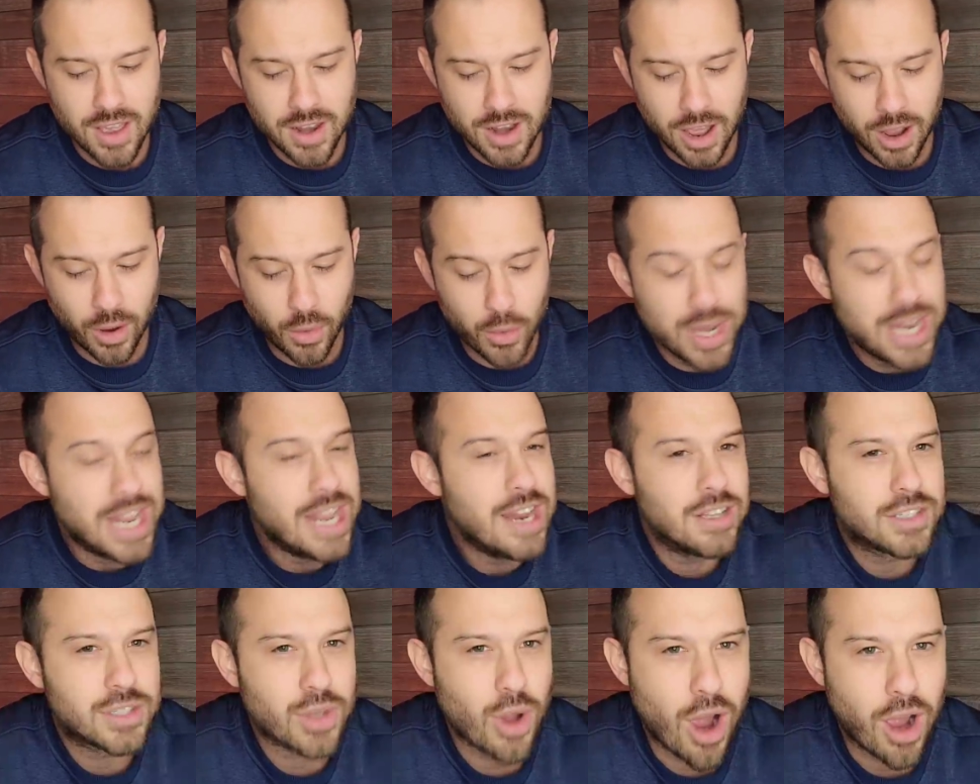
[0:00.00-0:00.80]
Now, we
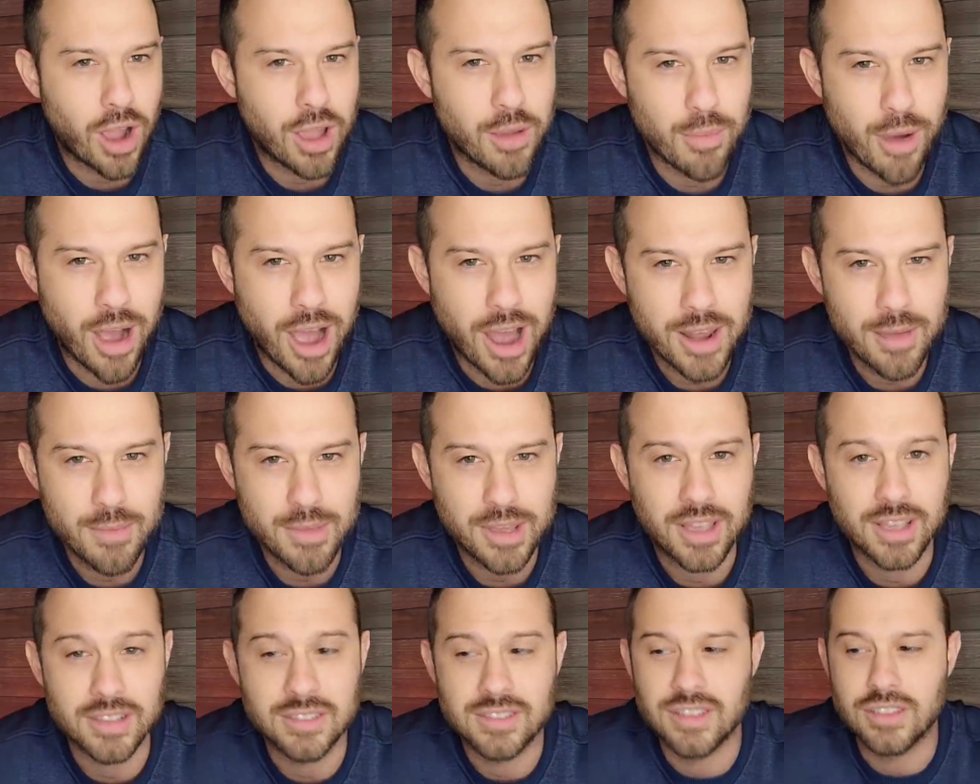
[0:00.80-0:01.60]
need to talk about it
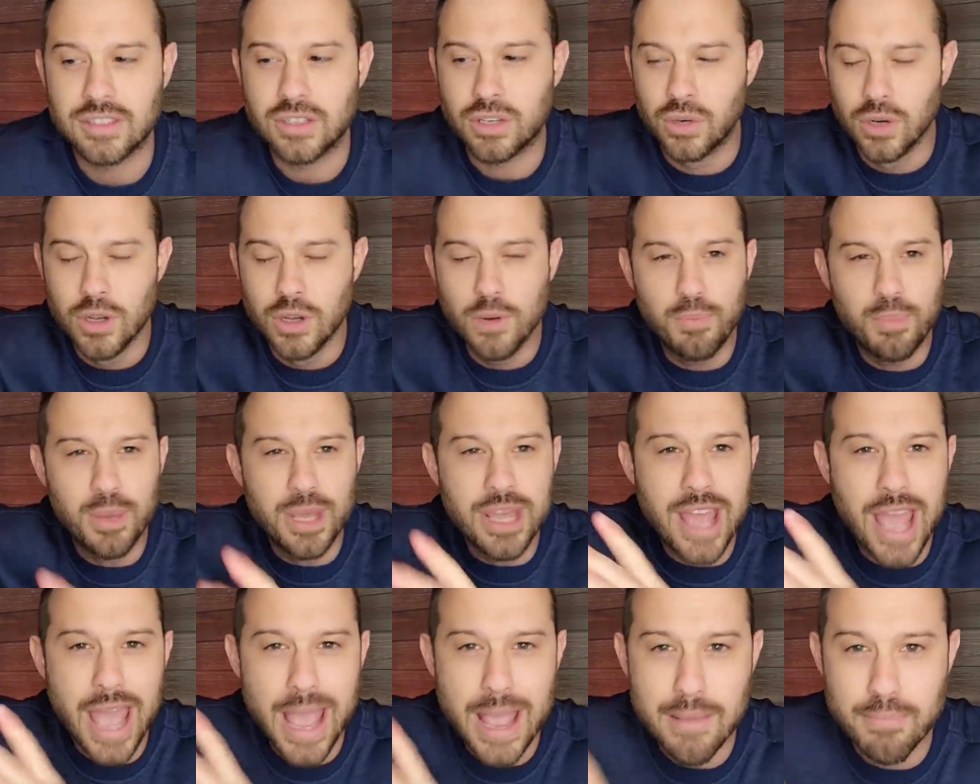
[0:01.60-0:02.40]
because this could
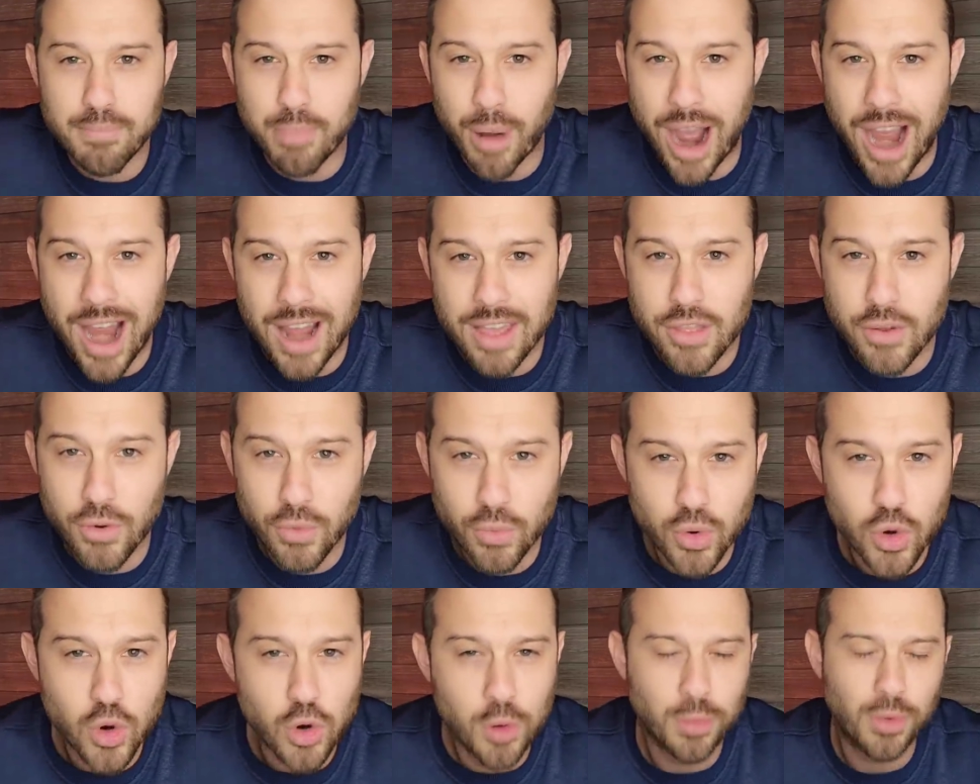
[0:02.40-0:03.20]
be a buy the
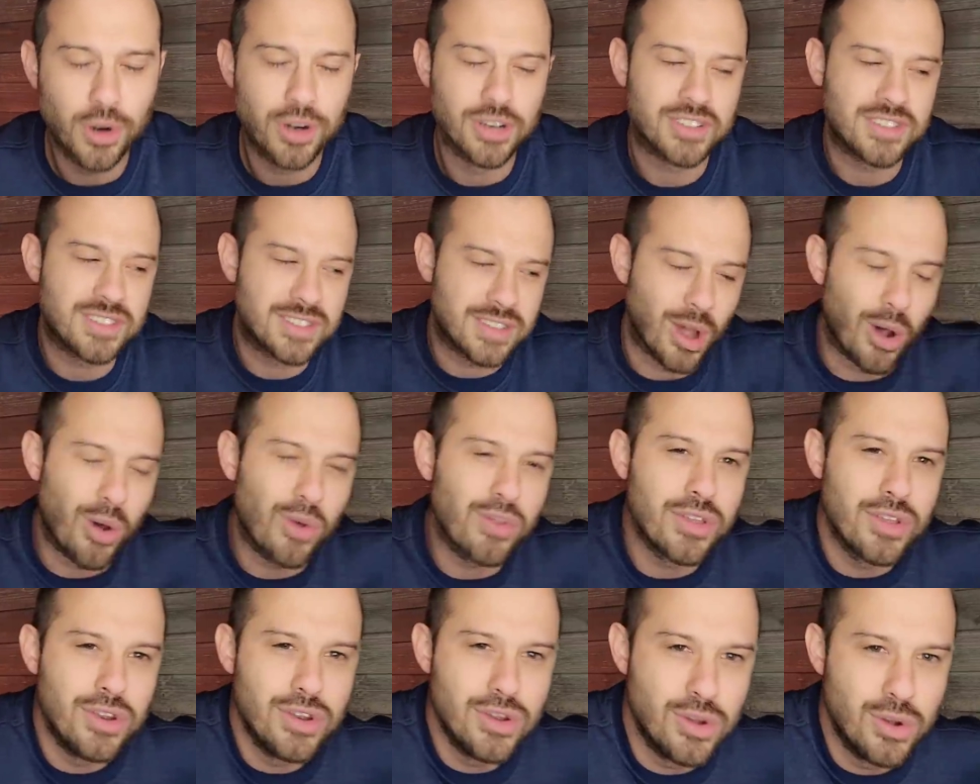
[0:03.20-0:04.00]
rumor,
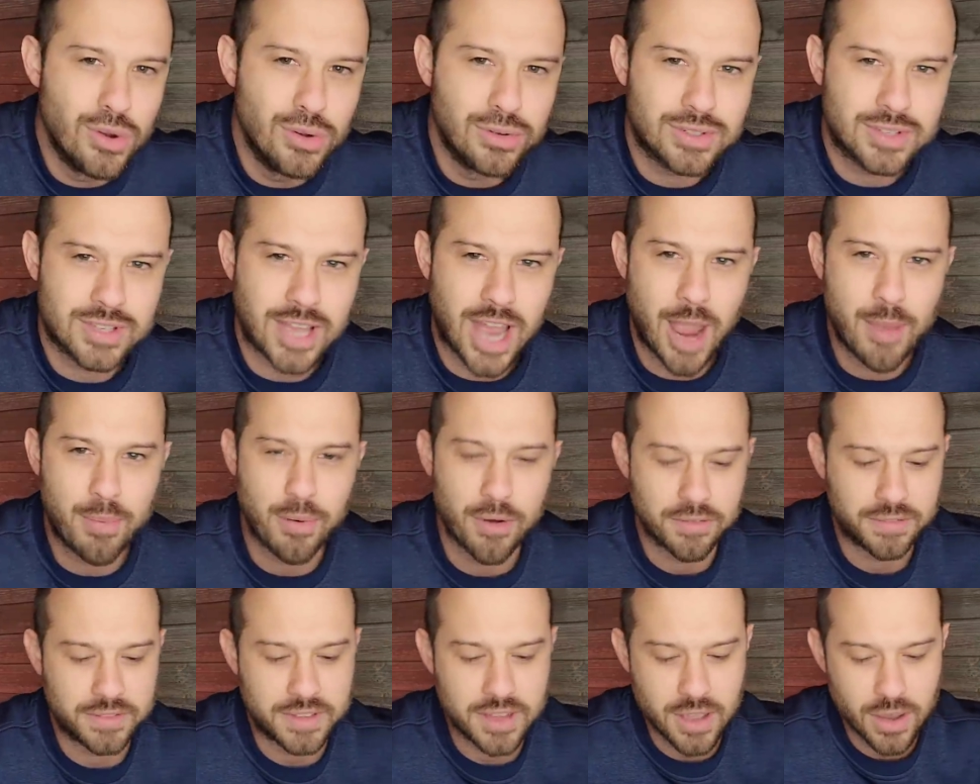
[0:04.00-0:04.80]
sell the news type
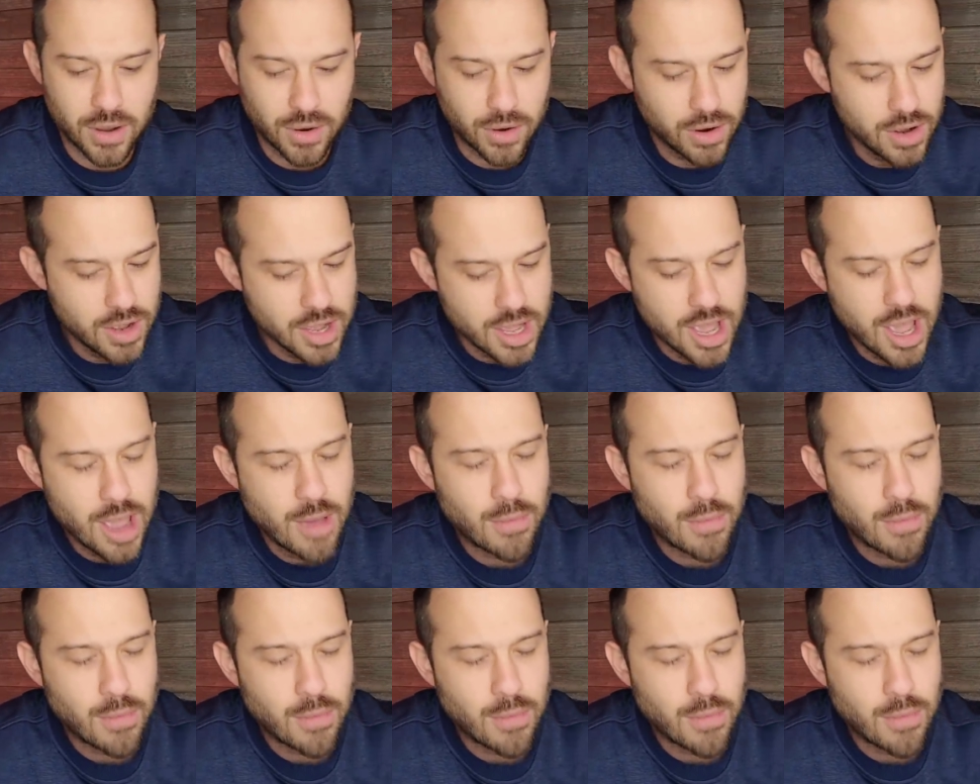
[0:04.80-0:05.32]
of deal,